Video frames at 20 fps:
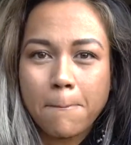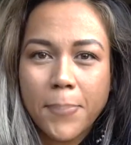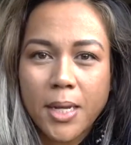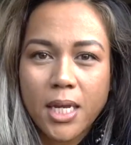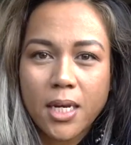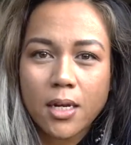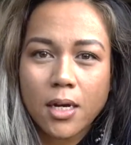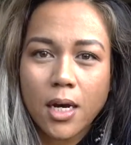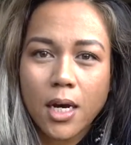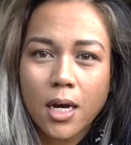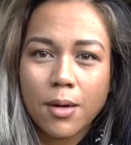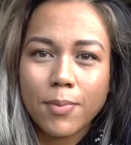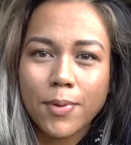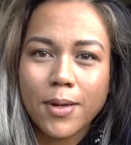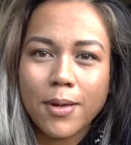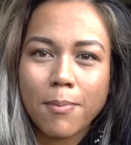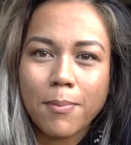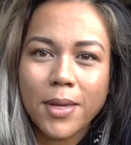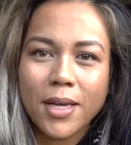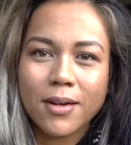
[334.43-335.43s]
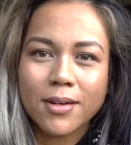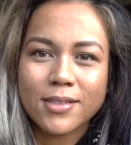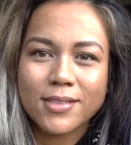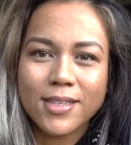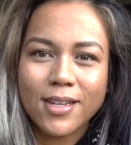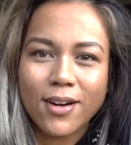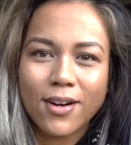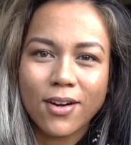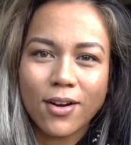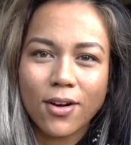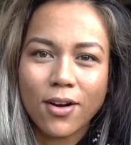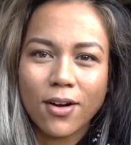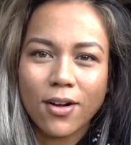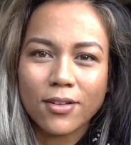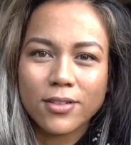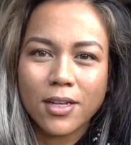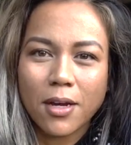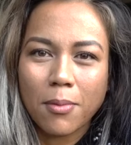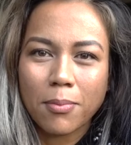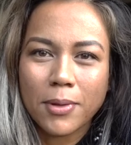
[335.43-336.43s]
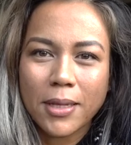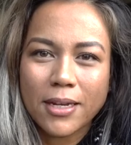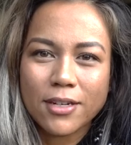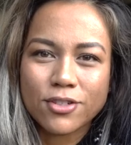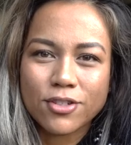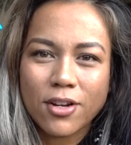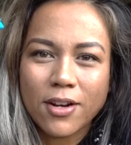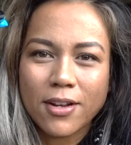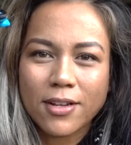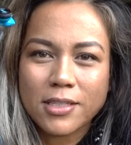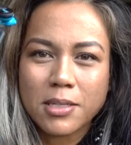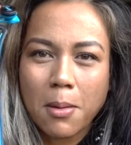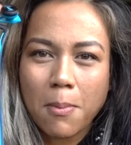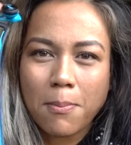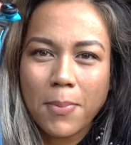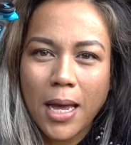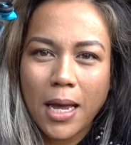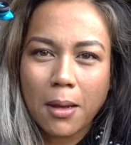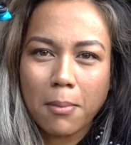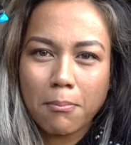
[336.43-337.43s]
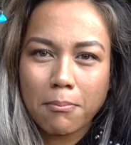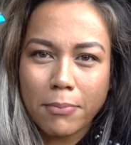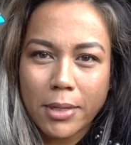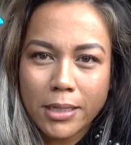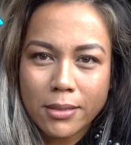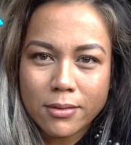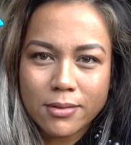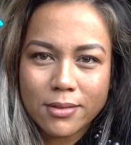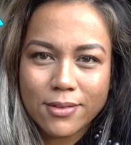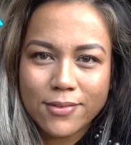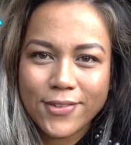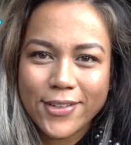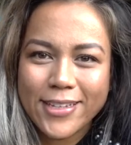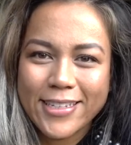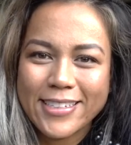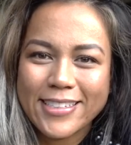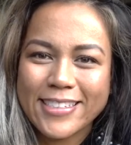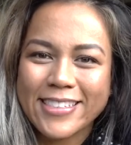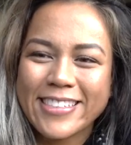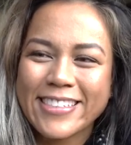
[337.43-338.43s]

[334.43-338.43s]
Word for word: beat up because they're called Plantronics Backbeat Fit.